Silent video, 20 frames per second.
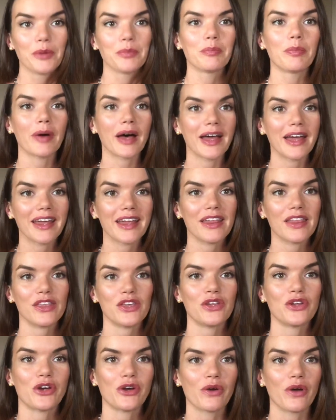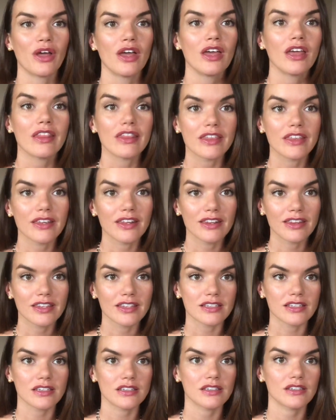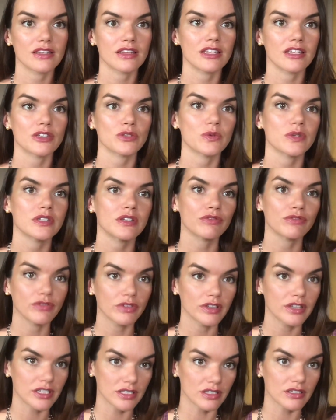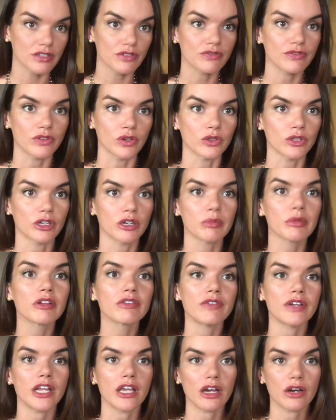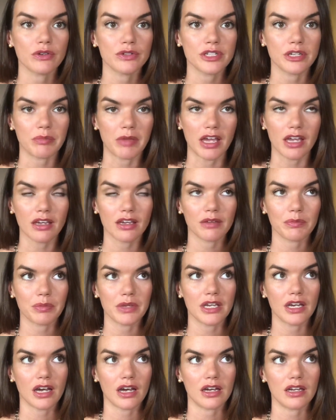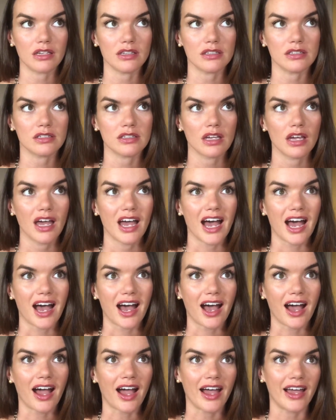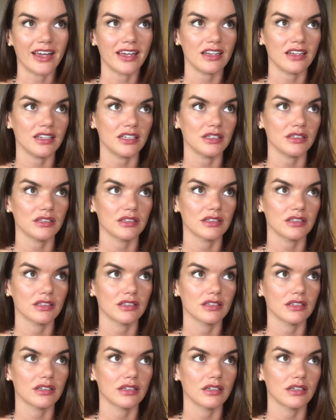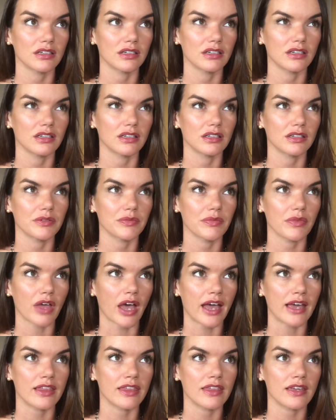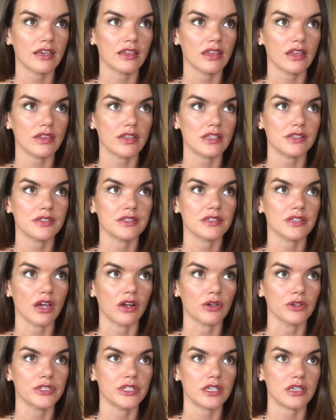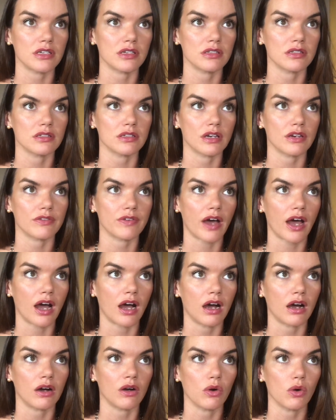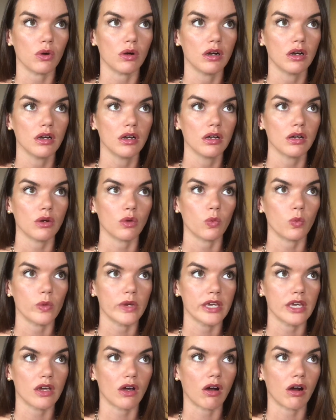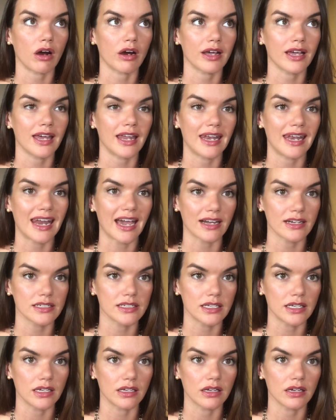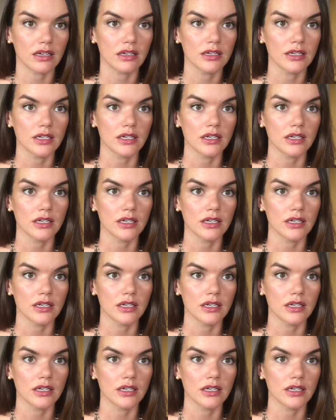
but you know, this is a vulnerable video to make, because I think that these subtleties of how we are connecting